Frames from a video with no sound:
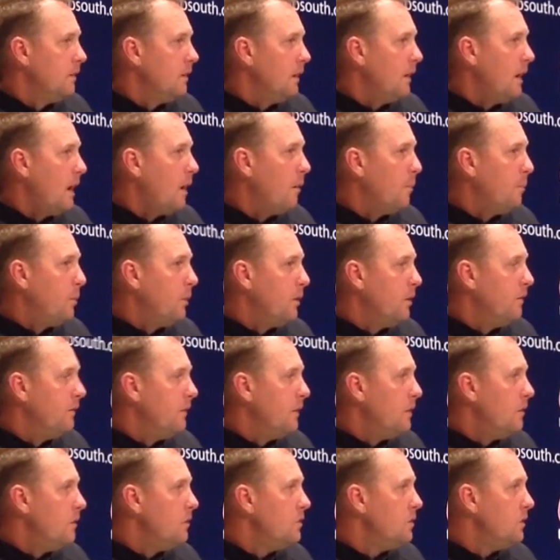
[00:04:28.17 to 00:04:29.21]
the output of
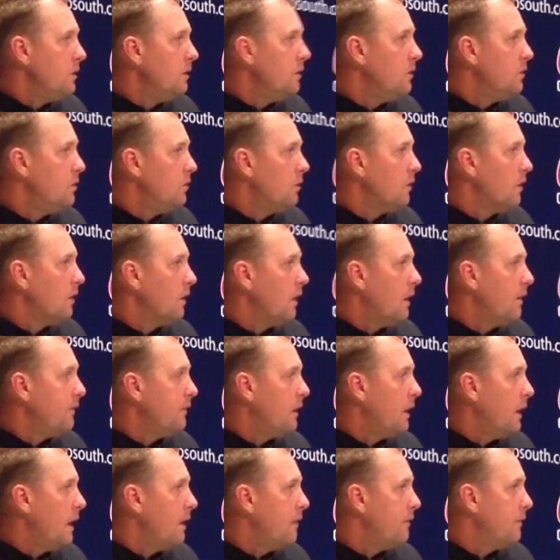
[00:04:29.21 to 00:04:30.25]
energy that you're going
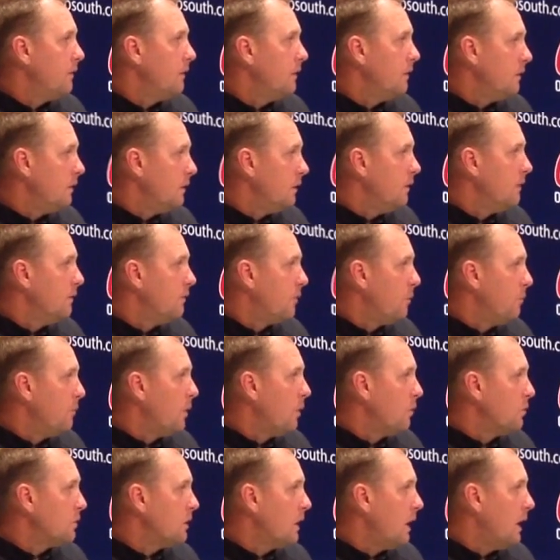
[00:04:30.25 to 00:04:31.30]
to have from
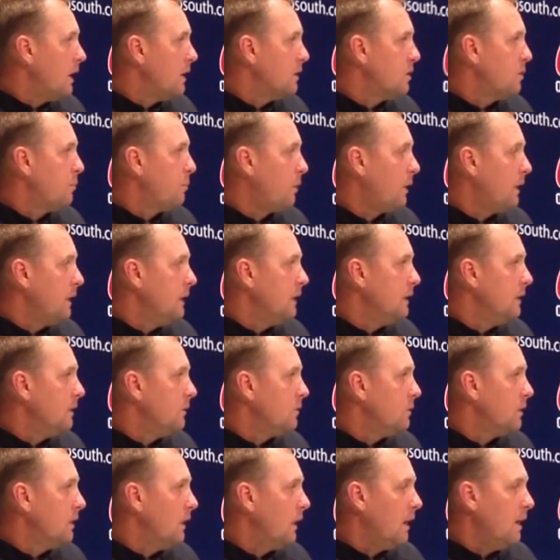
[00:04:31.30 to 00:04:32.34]
those guys to play in
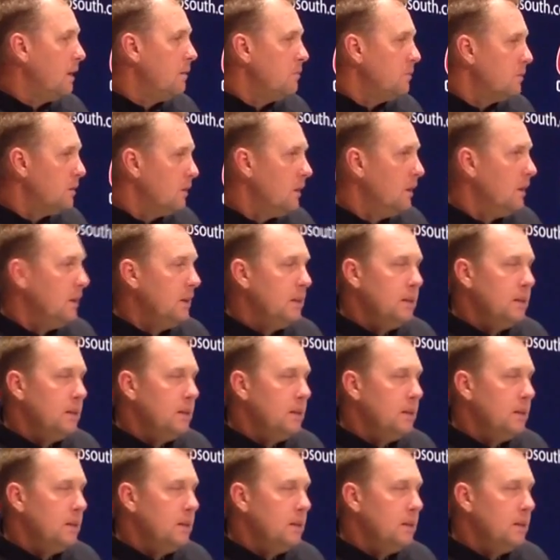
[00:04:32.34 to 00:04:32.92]
those games.